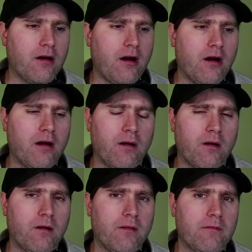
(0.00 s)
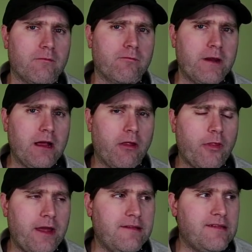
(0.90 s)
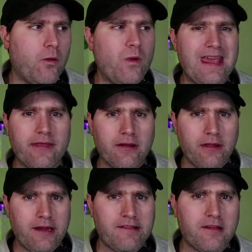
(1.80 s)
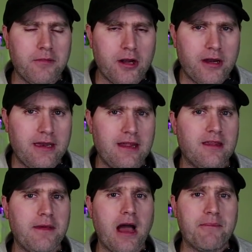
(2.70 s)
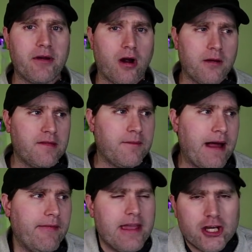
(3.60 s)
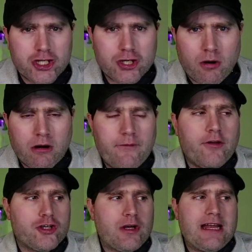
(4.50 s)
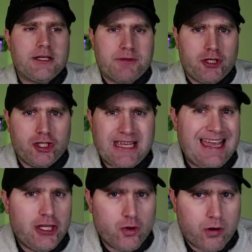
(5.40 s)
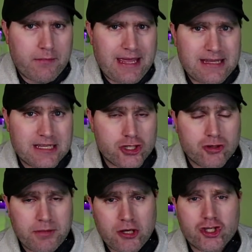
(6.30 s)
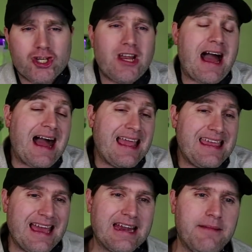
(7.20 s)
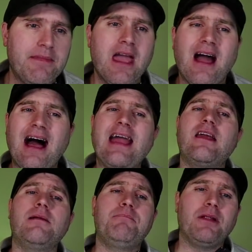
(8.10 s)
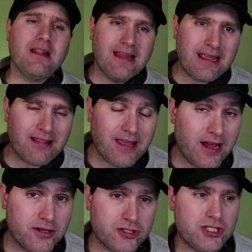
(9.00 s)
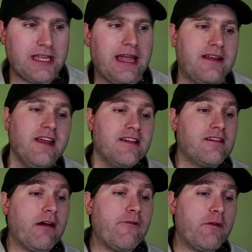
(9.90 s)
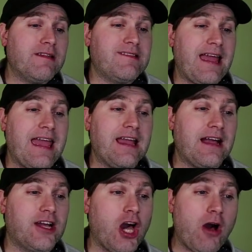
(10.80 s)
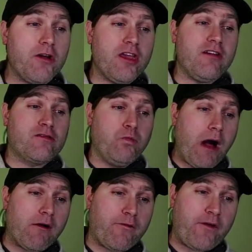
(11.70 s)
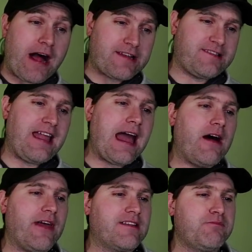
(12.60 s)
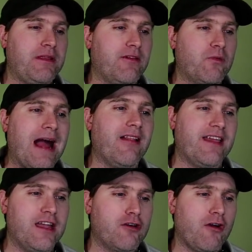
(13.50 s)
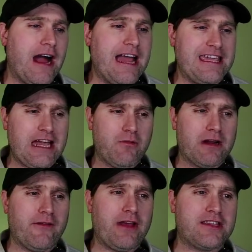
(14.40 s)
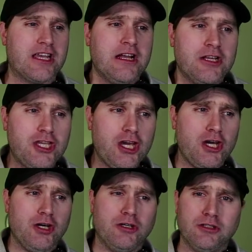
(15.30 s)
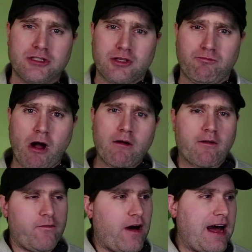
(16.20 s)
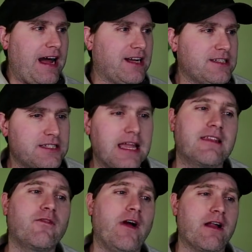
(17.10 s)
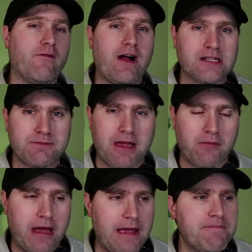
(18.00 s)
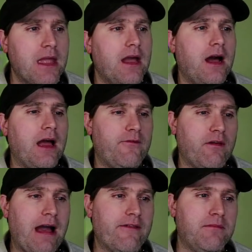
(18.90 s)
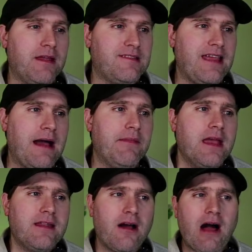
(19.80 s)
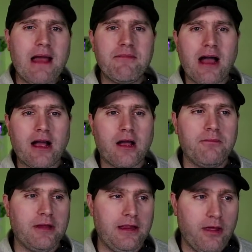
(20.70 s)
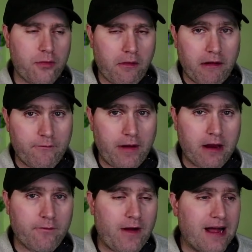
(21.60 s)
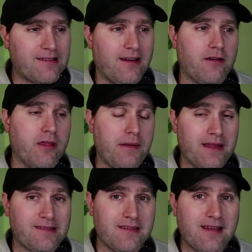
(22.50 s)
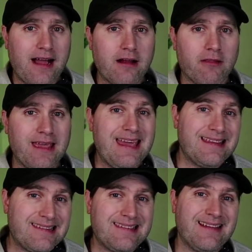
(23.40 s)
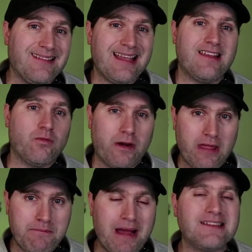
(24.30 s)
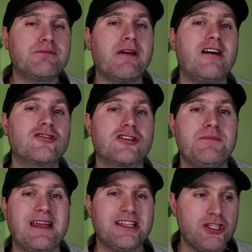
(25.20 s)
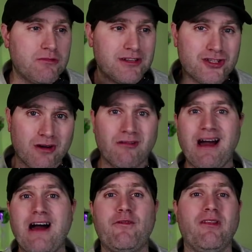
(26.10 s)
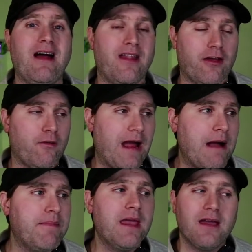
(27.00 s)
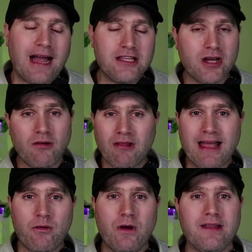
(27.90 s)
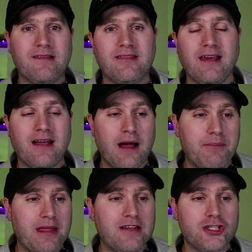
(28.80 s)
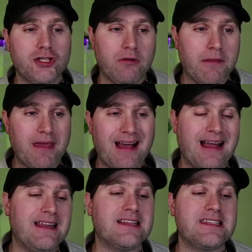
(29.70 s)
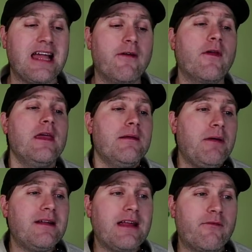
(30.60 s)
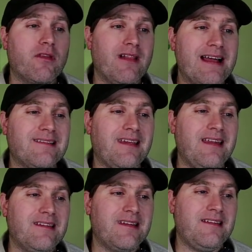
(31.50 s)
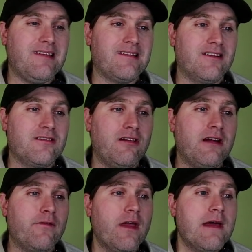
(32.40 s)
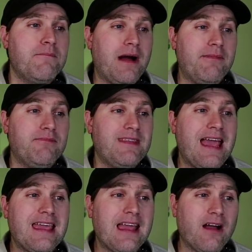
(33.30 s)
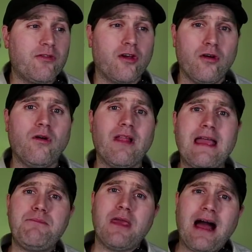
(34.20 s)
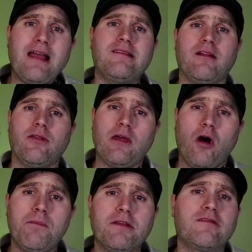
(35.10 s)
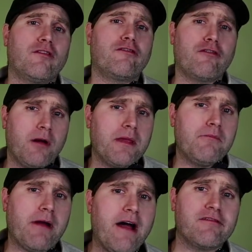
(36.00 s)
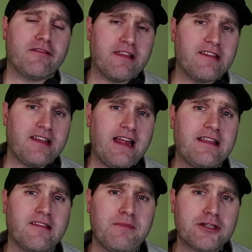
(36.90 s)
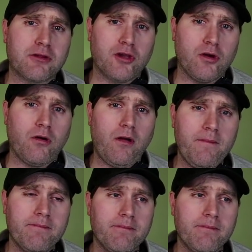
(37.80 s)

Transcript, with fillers: are real things that we in the Linux community need to be up in arms about. Sure, if you're trying to produce a normie distribution, I get it. I completely understand. So everyone's saying, go use woke Fox now. That's been the rallying cry. Get rid of it. Use woke Fox. That's Firefox, by the way. Uh, if you haven't missed that. Now, I'm not completely throwing Firefox under the bus entirely. It still is one of the best browsers because you can turn off a lot of the crap. I don't like what is the company is doing behind itself, but nevertheless, it is a decent alternative. But taking out the Google API so that the open source Chromium browser doesn't connect as much with Google?